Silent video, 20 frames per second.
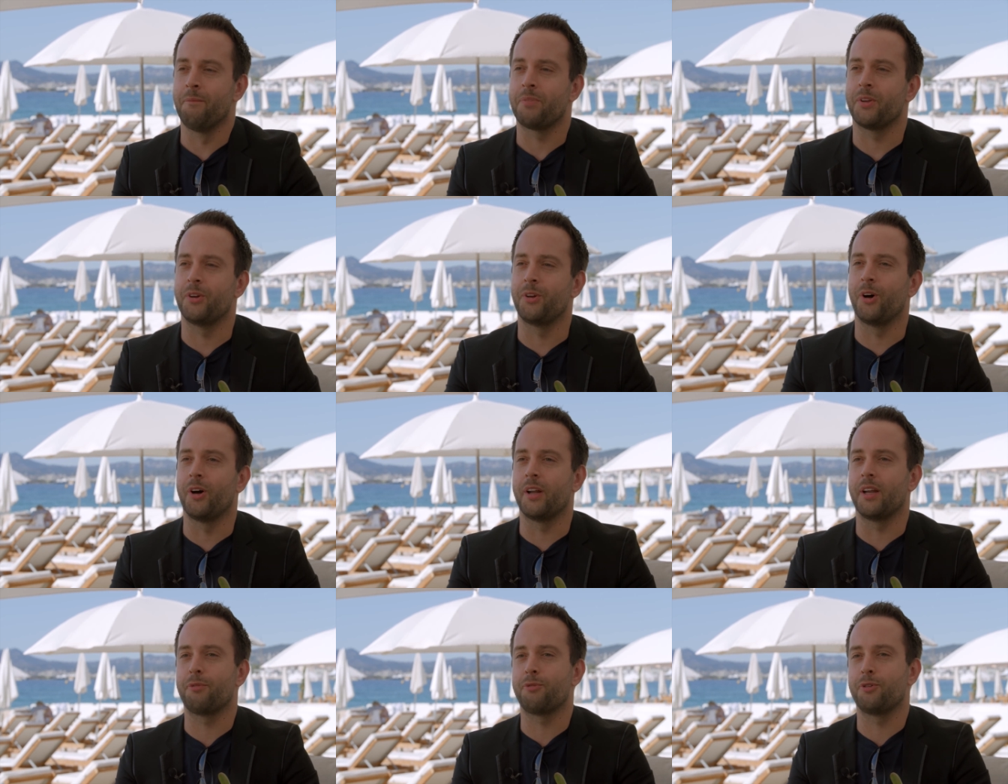
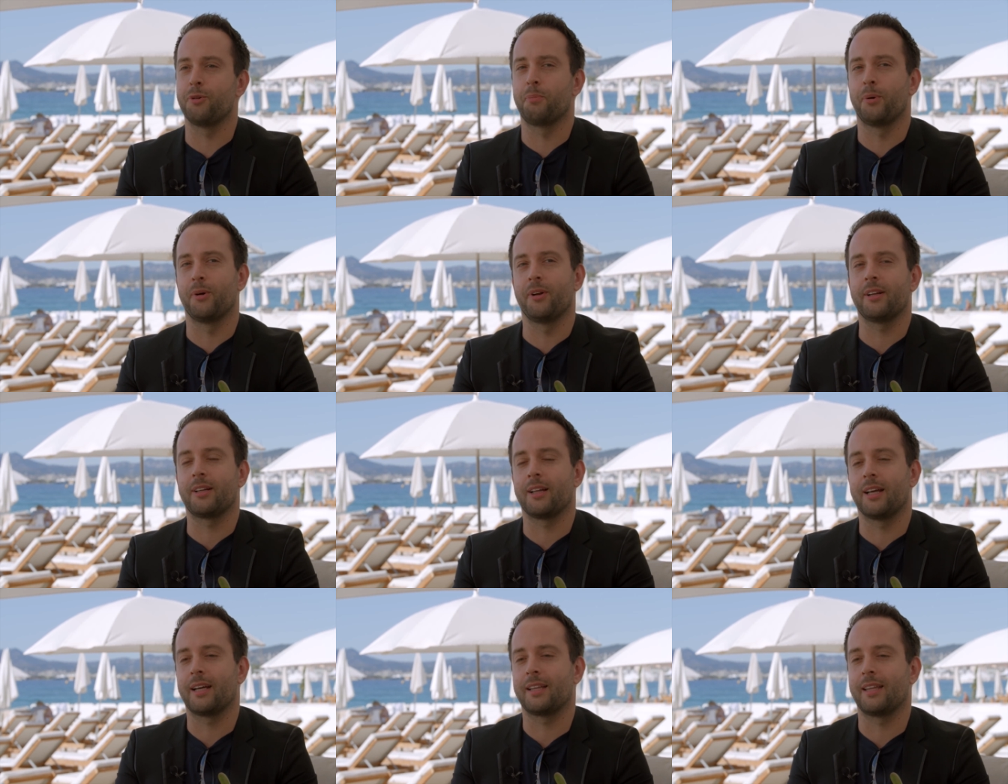And if you put
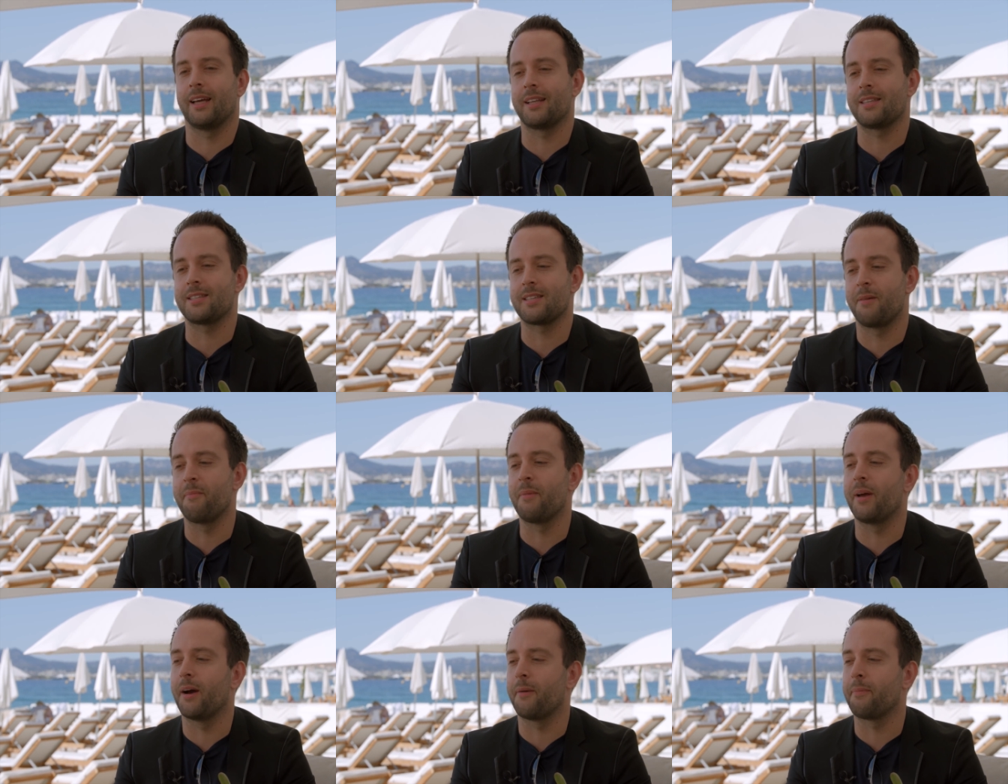it like that,
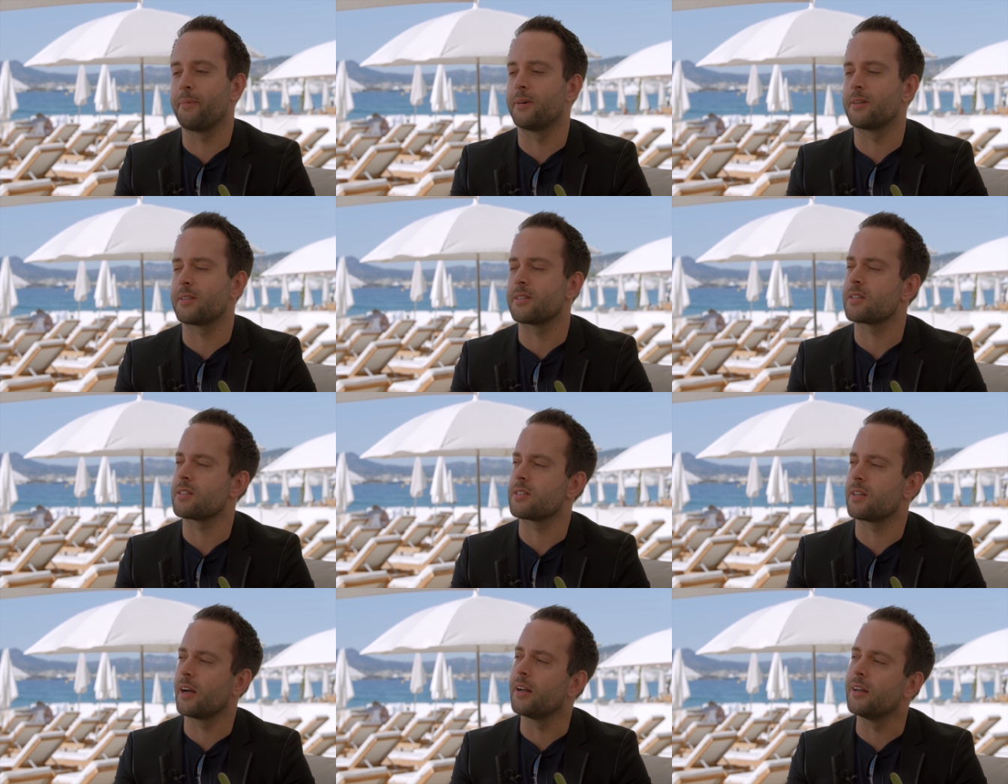some airports are
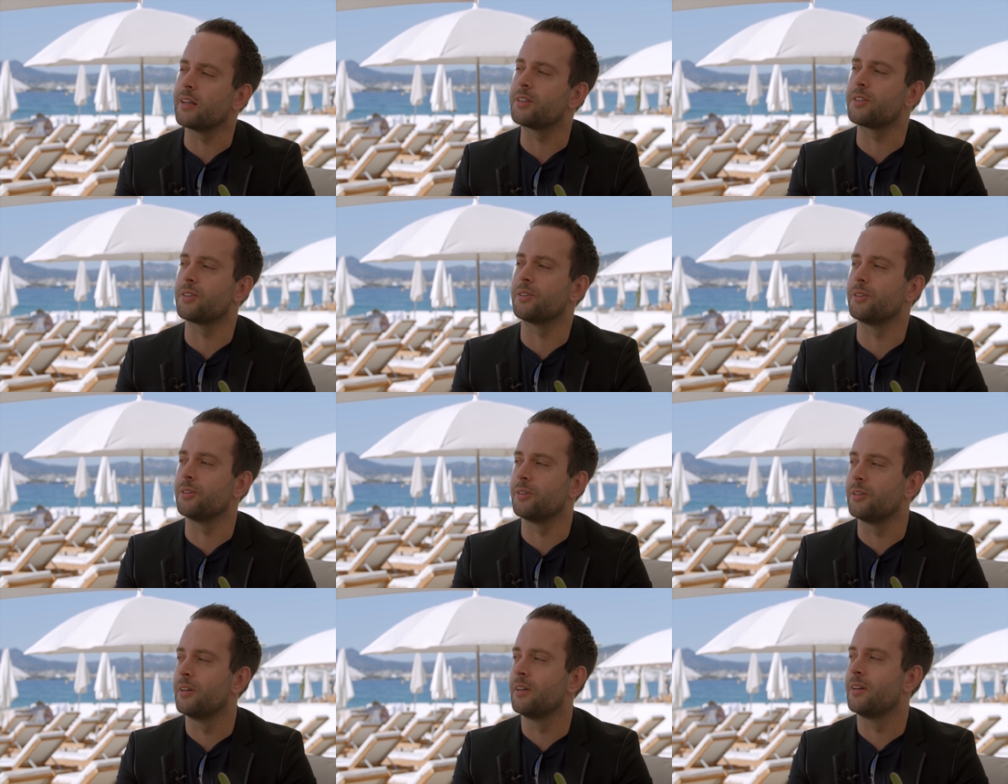starting
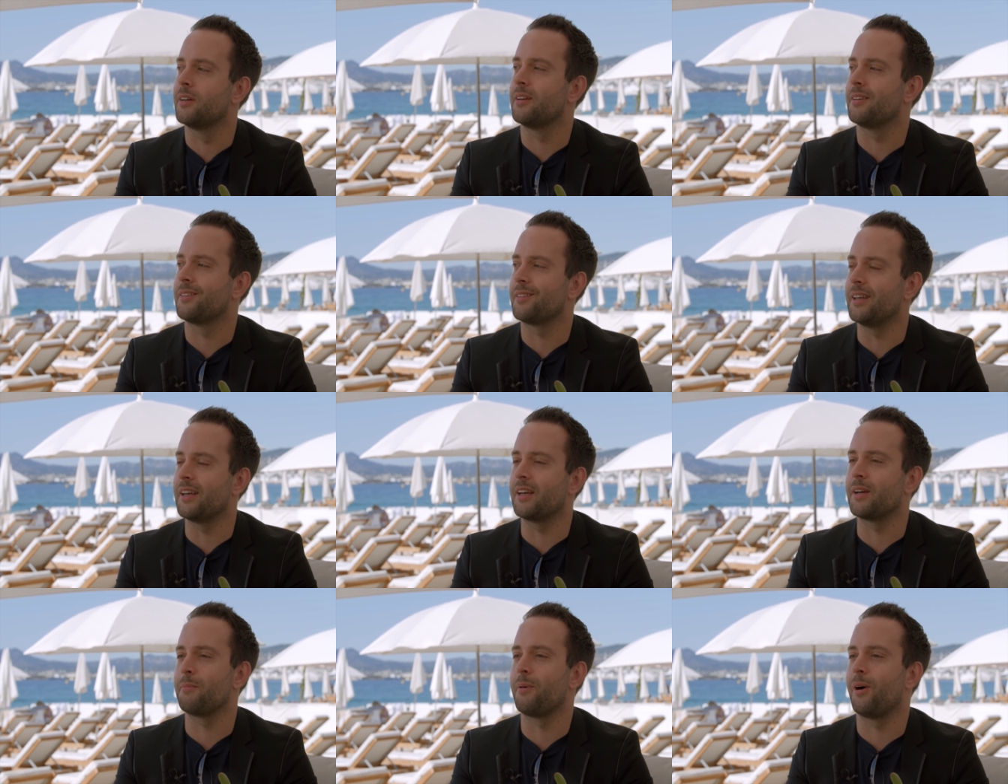to
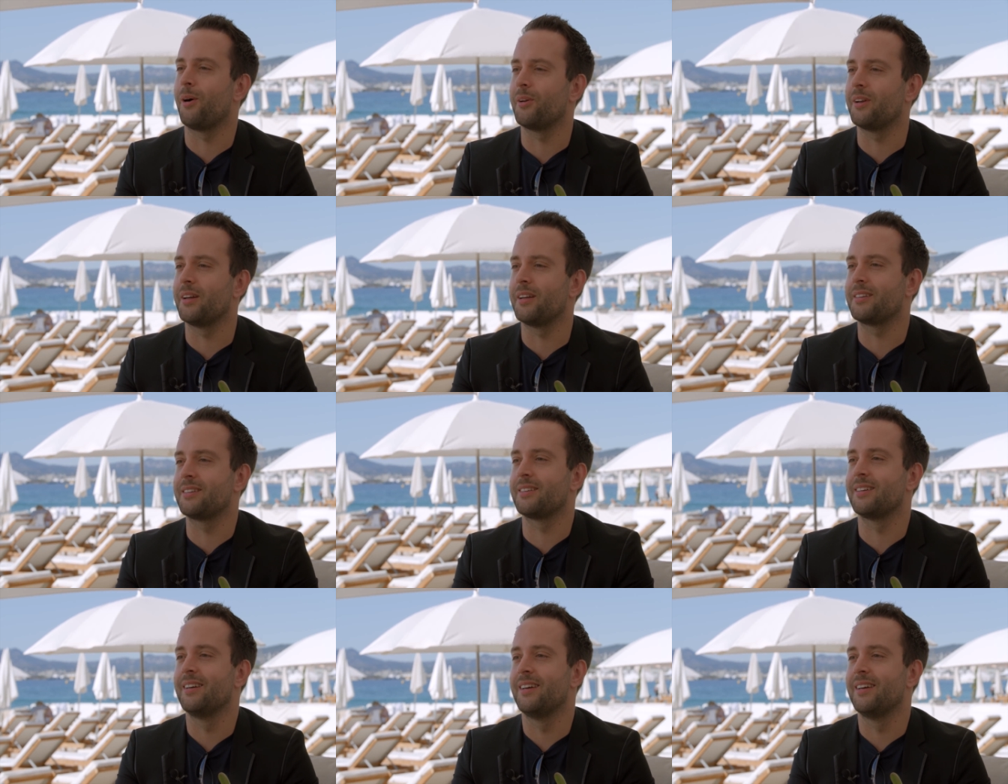think about it